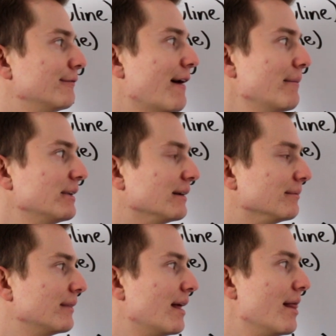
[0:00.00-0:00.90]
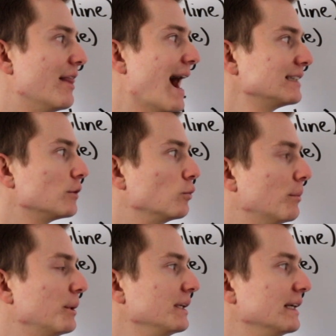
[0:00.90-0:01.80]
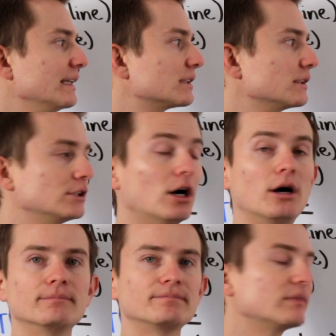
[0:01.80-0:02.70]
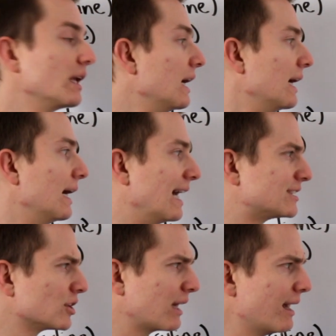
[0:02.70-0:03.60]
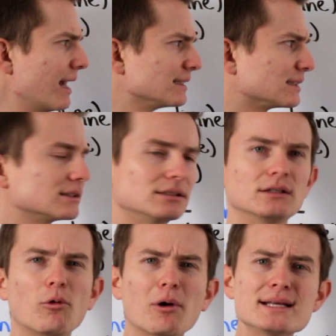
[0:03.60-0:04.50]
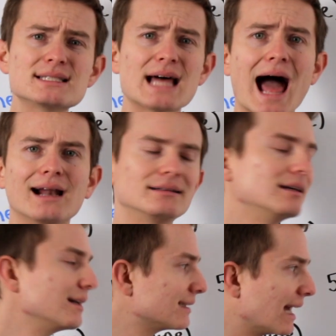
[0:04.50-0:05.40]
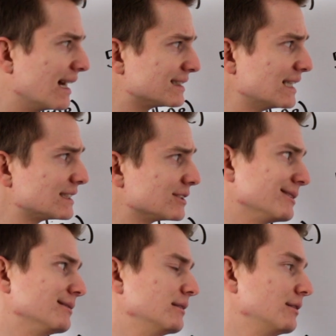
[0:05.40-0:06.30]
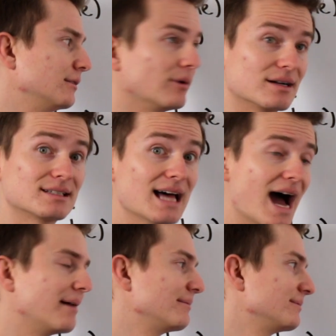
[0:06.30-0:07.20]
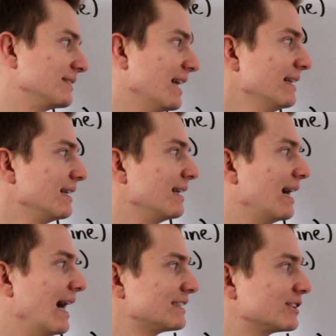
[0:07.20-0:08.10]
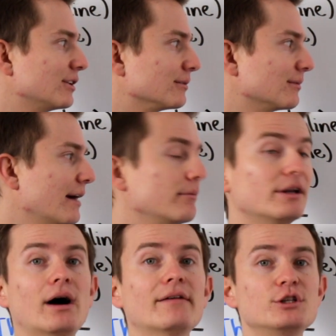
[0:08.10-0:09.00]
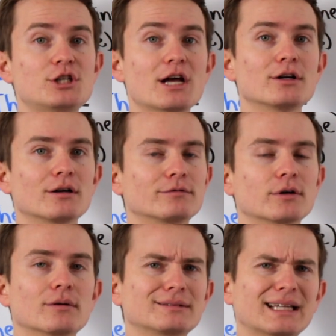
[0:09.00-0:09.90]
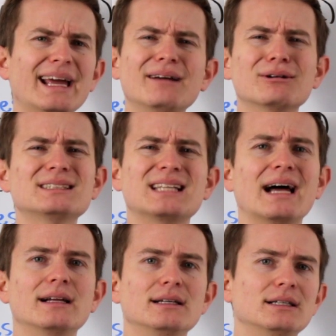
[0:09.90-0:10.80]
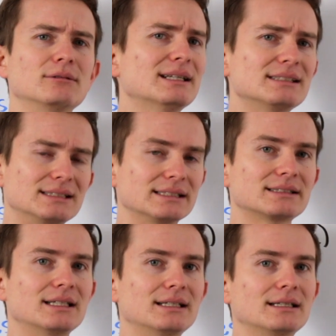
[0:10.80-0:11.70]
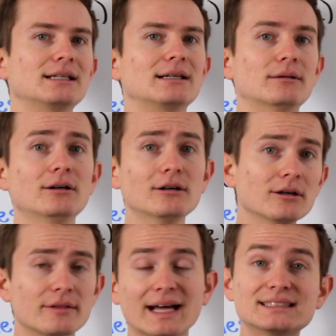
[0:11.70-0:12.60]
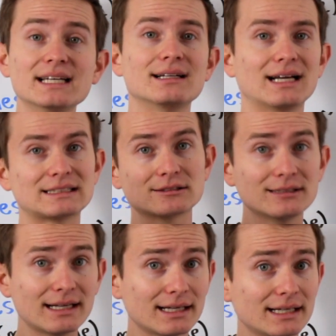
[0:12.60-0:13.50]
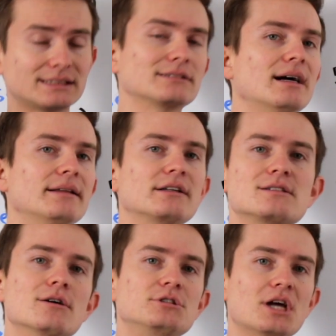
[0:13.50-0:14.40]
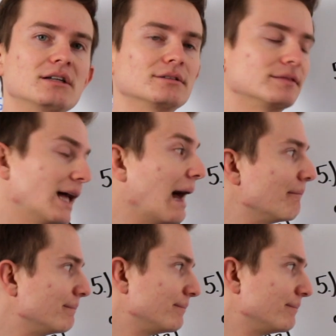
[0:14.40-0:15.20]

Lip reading: feminine. That woman is tall. ¿Eso qué es? What is that? ¿Qué es eso? What is that? Okay? Eso, right? We don't have a gender for, I'm saying, hey, what is that? What is this? Oh, that's it. Eso es, right? There's no gender for that.